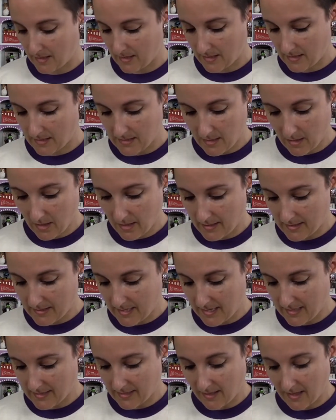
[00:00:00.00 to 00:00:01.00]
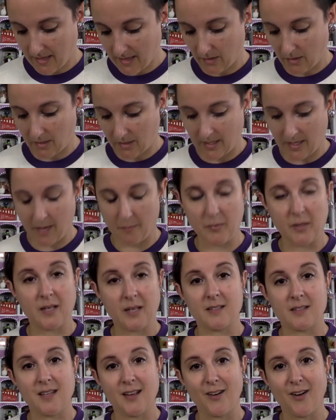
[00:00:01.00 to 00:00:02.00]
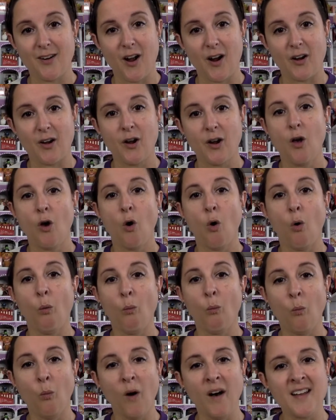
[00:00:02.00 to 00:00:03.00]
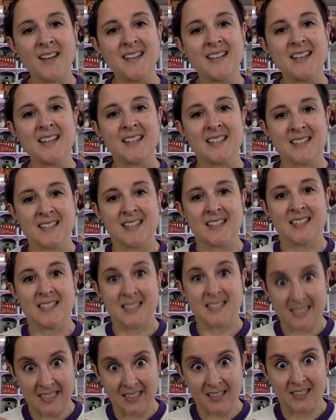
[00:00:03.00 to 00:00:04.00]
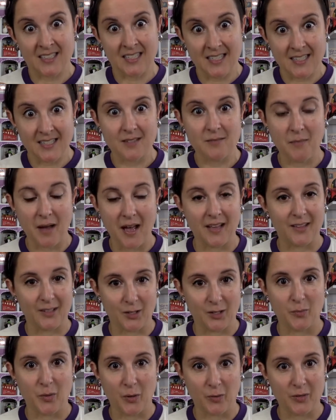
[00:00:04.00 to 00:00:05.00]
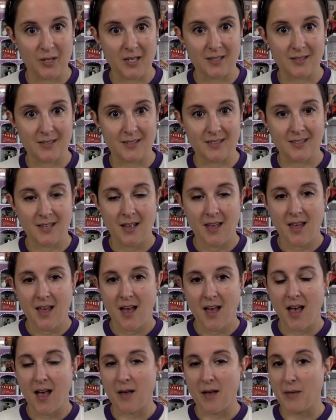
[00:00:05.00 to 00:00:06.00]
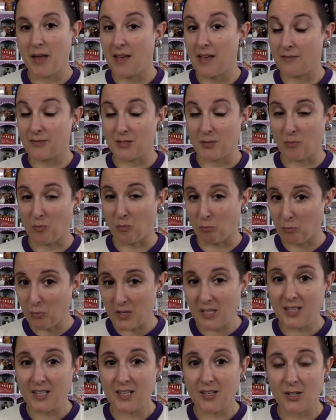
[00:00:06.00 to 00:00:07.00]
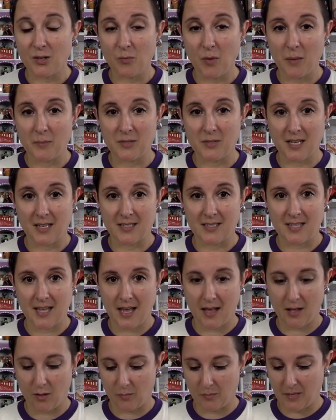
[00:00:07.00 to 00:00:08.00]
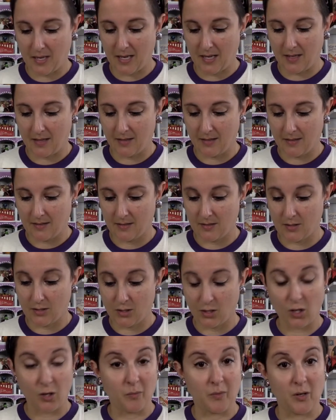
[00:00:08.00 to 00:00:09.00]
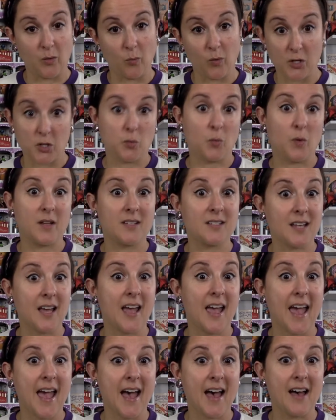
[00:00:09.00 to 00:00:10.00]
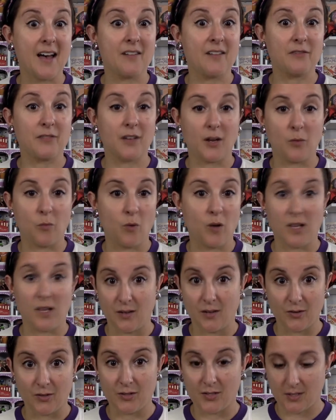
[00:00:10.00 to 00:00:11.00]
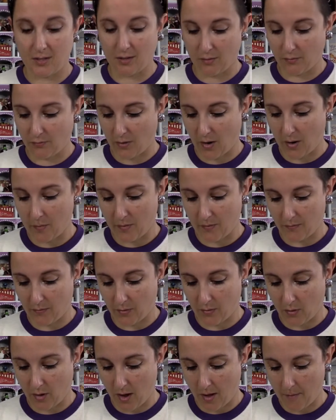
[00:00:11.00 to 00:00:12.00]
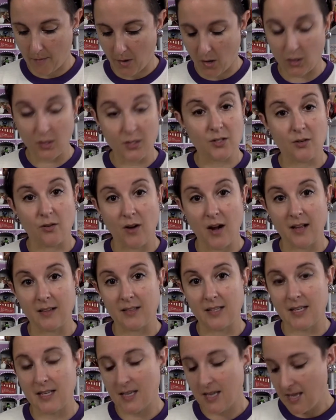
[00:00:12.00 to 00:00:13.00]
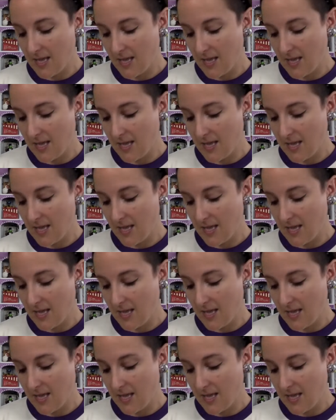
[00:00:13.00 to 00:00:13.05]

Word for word: It, it takes a lot of looking up because there are one gazillion My Little Ponies. Um, I have some really good websites that help me determine which ones I have and what years they're from if they're not marked correctly.